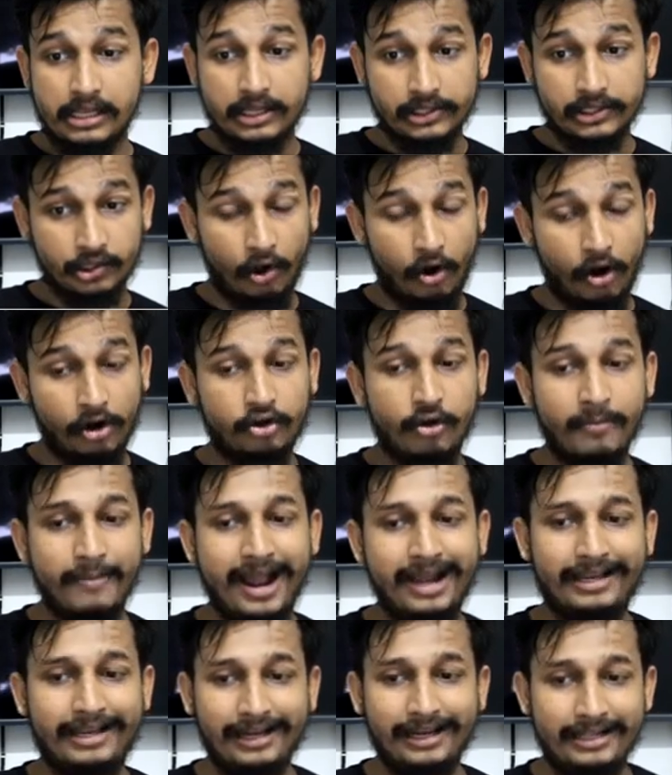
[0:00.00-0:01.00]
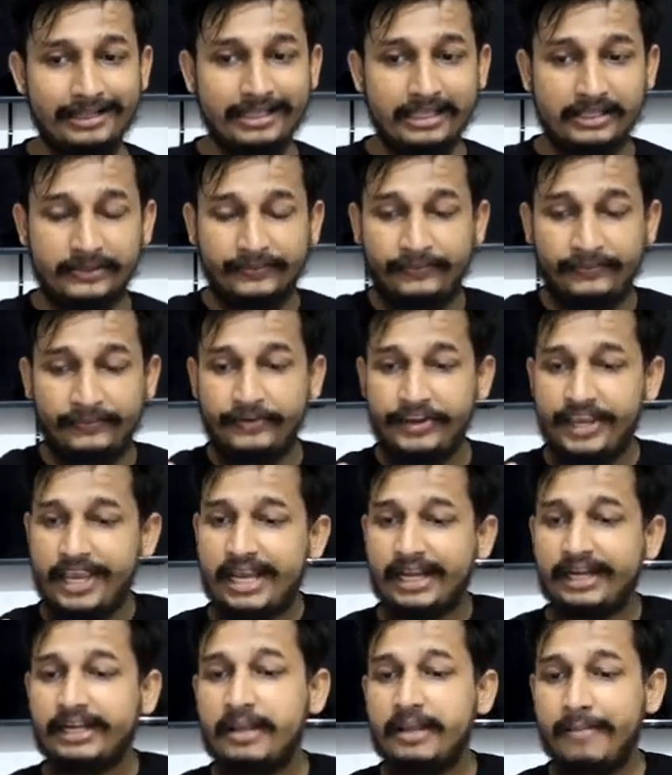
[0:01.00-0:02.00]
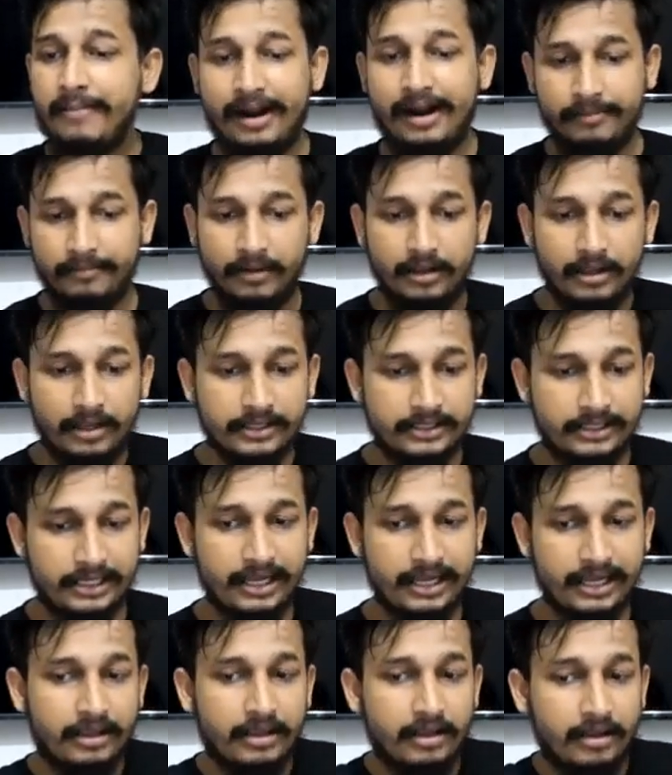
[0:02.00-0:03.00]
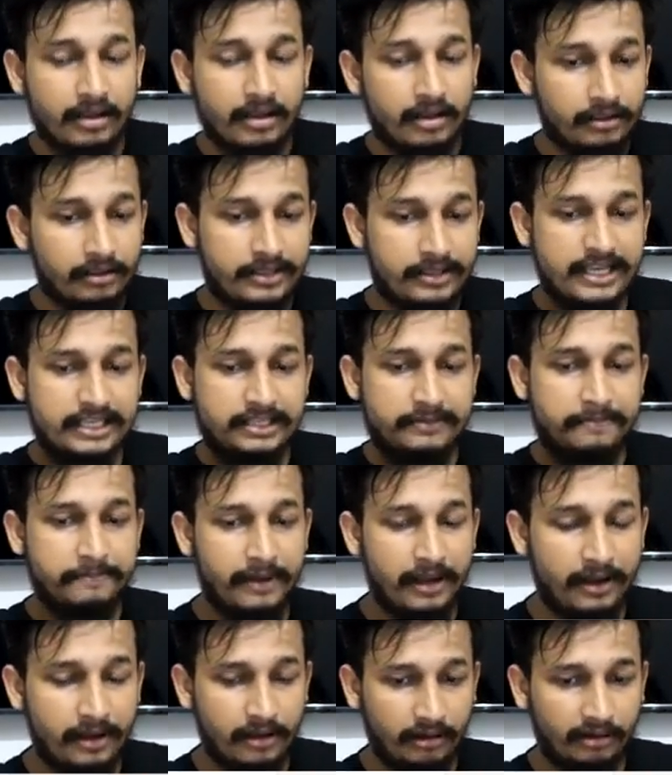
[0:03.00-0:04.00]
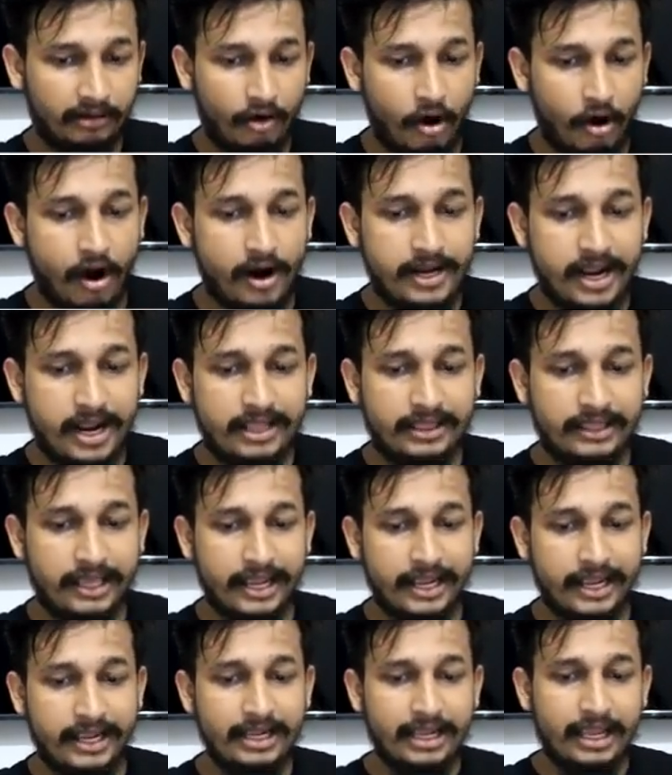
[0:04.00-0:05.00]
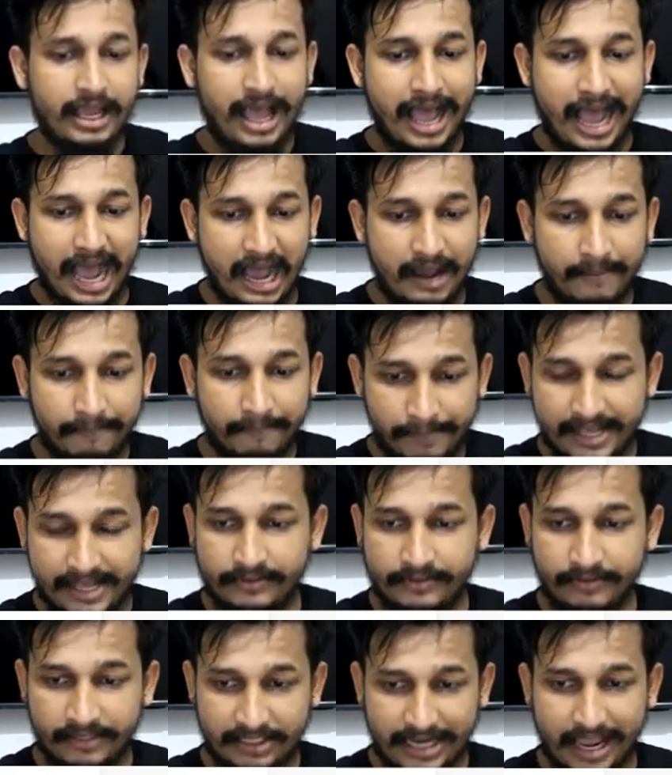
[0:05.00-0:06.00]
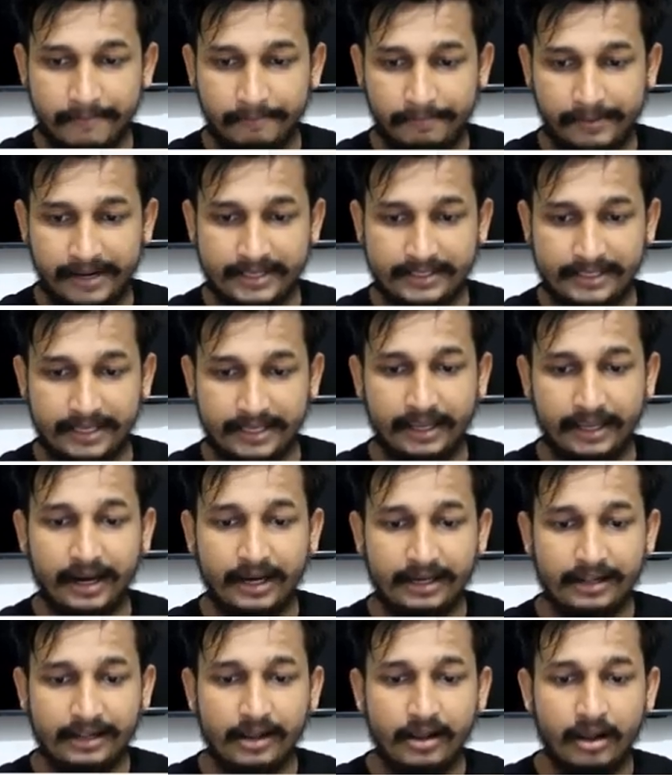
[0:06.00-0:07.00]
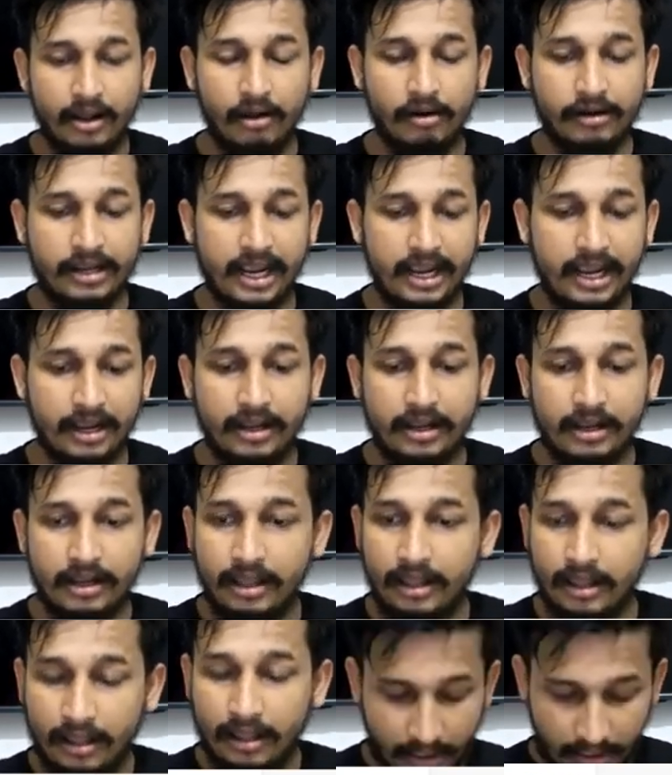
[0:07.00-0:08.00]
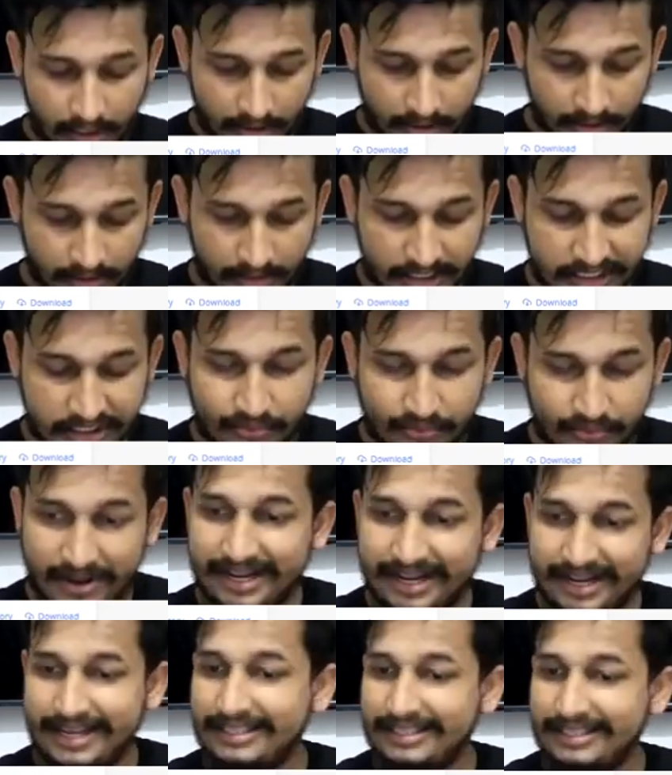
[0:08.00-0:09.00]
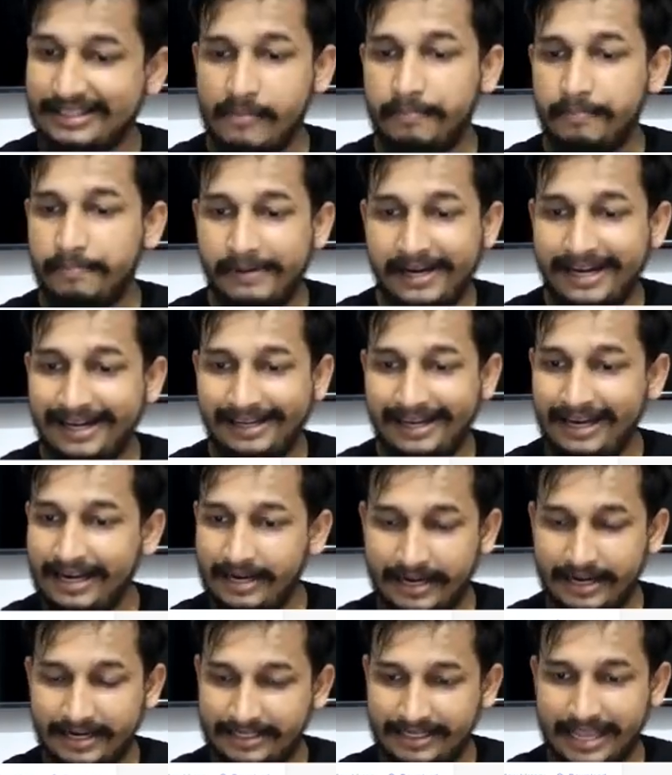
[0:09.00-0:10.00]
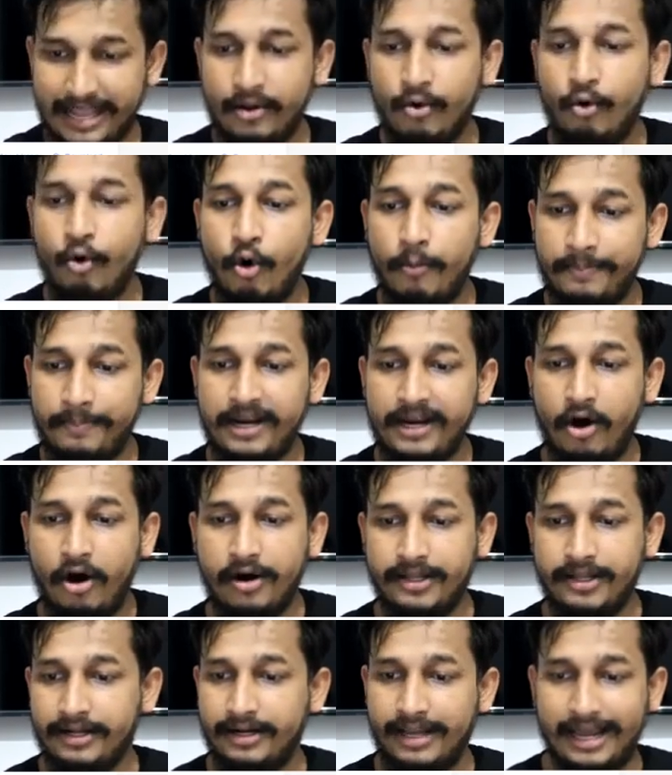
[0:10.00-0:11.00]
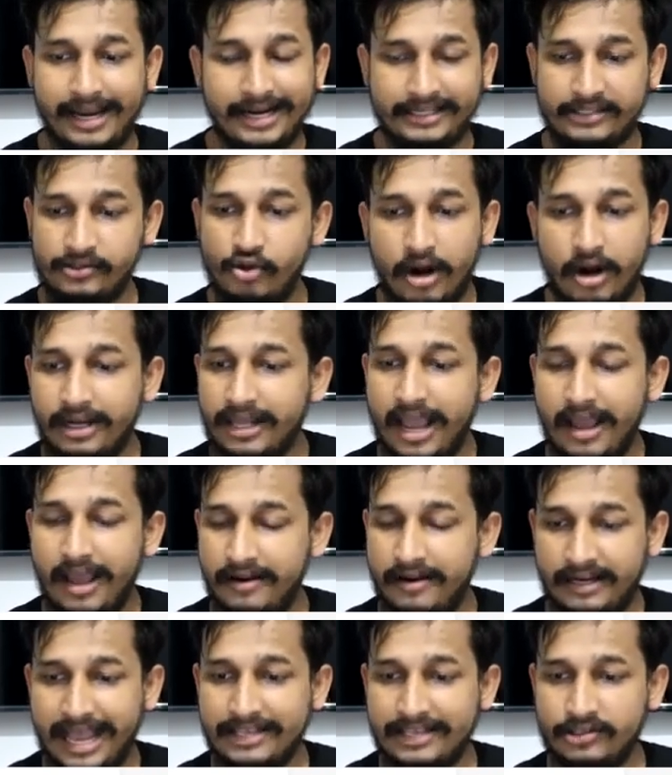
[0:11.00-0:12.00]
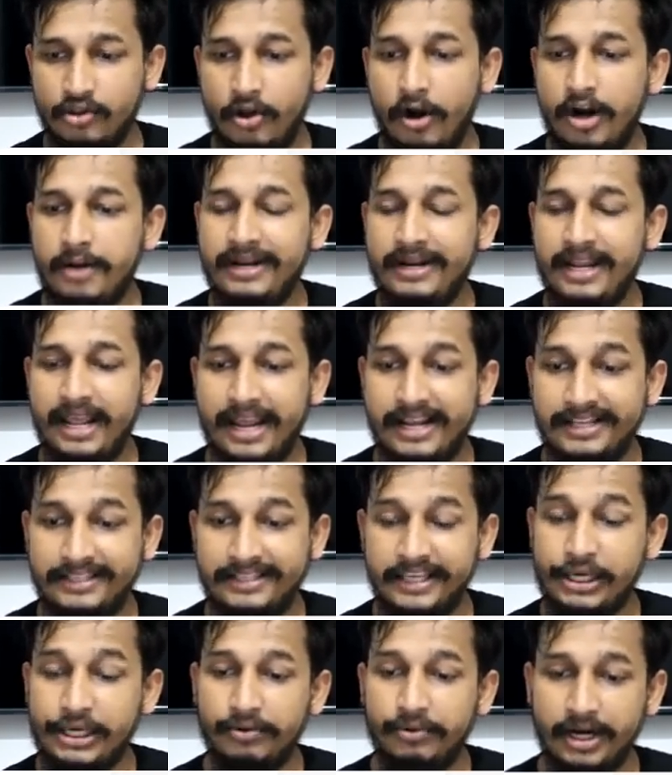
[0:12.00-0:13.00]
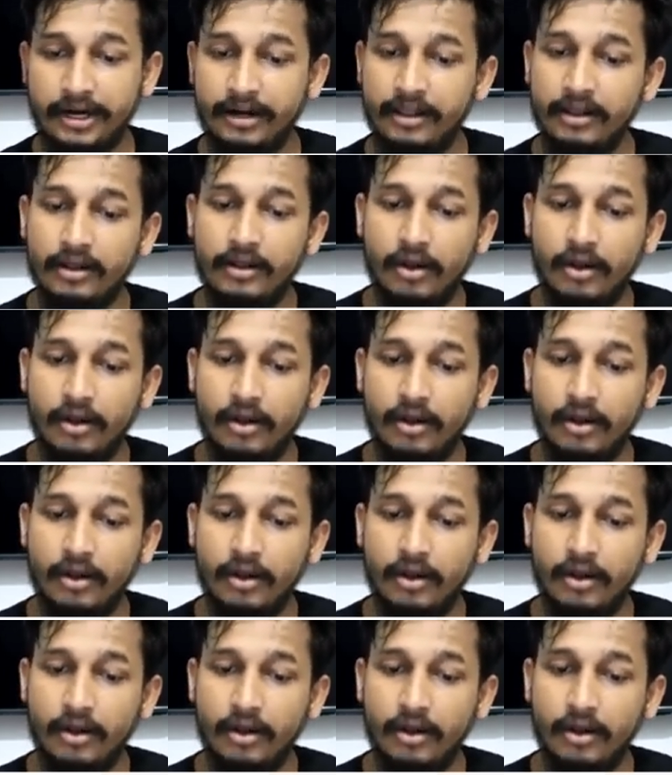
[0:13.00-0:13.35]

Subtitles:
So automatically this fake demand, see this order thing which I'm placing it, okay, this one is completely, it's an open order. It's not, it has not been executed.